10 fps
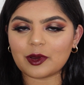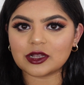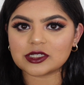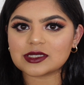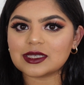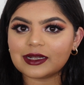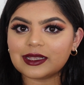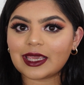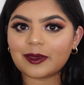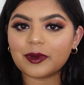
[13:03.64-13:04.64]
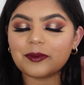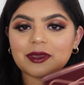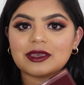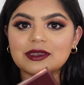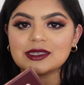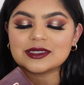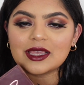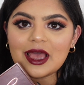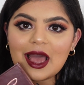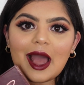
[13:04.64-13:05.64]
purchase it and keep it, because
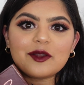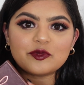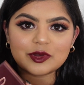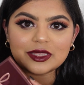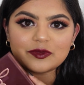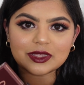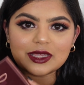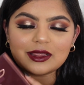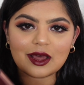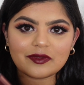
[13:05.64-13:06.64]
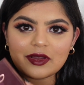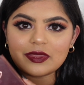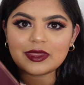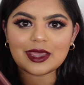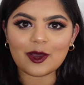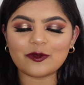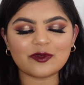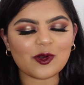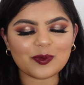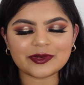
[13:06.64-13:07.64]
I really love the
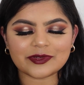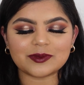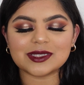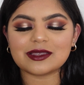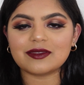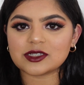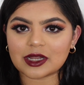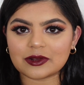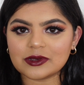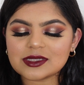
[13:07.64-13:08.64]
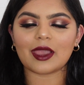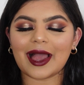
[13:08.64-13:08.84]
overall performance of the shadows.